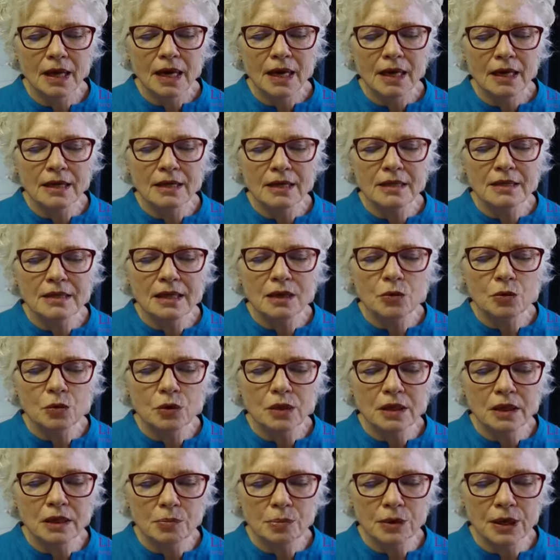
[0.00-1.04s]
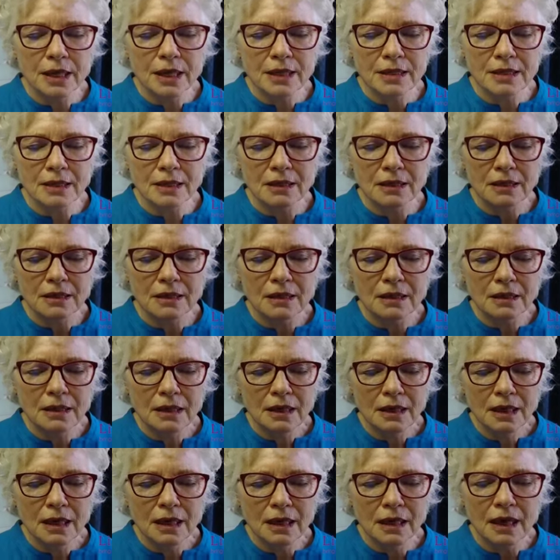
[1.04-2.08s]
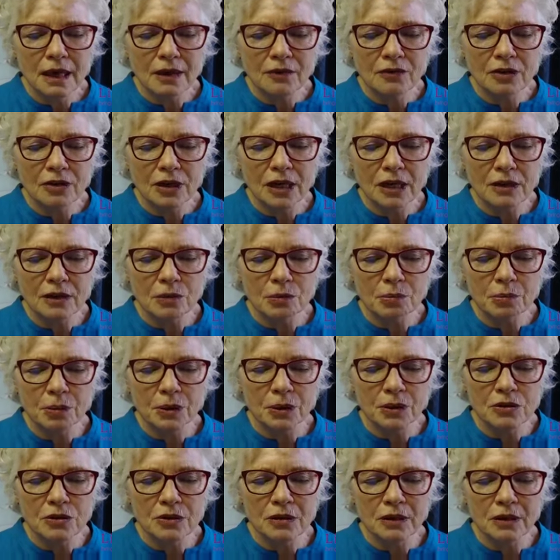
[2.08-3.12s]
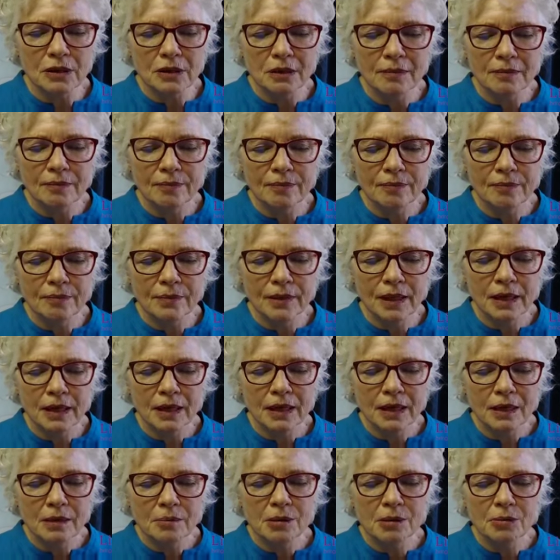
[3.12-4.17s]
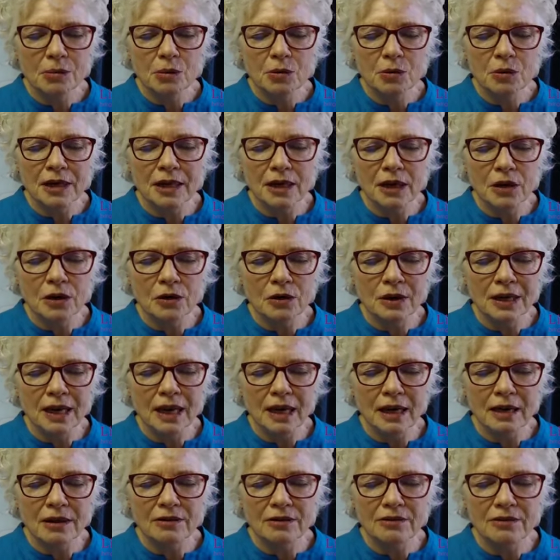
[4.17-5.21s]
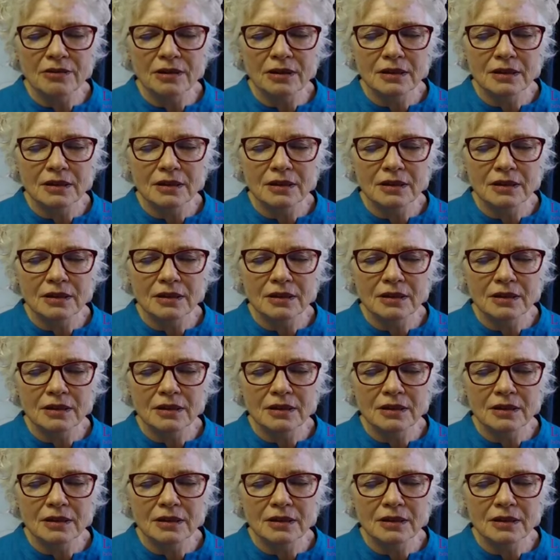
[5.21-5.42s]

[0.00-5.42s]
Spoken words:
It is equally present in every other person, people we know and love,